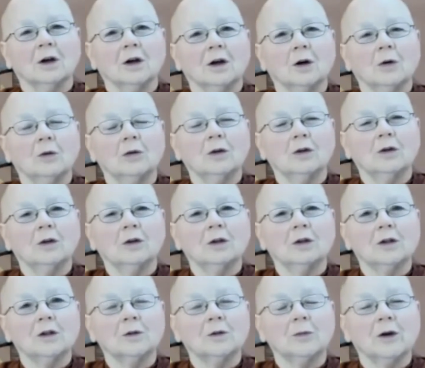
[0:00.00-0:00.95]
within
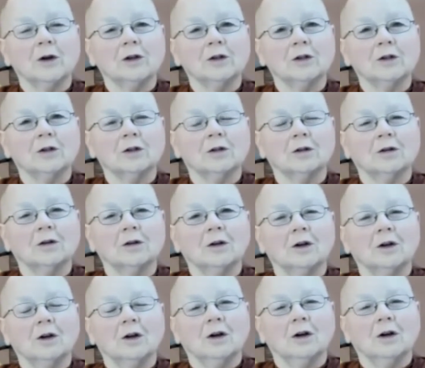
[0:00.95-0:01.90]
the space
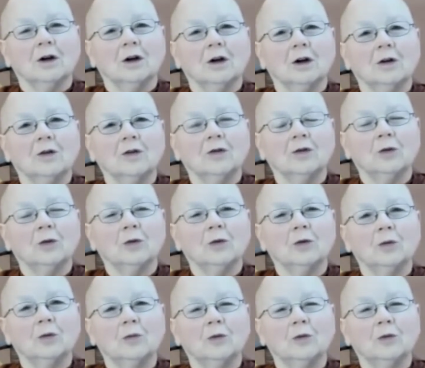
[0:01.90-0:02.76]
of the room,